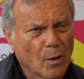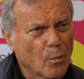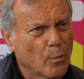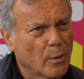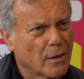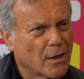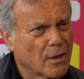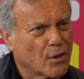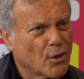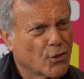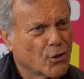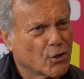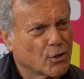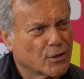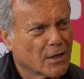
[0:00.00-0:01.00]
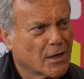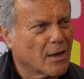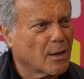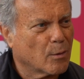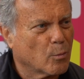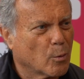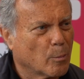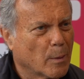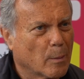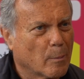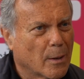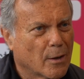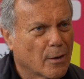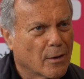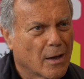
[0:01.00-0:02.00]
We think the third decade will be
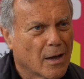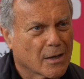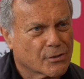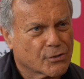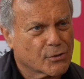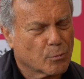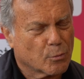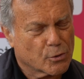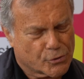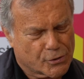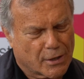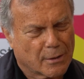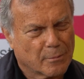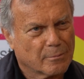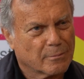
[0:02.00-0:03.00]
about us. We'll see.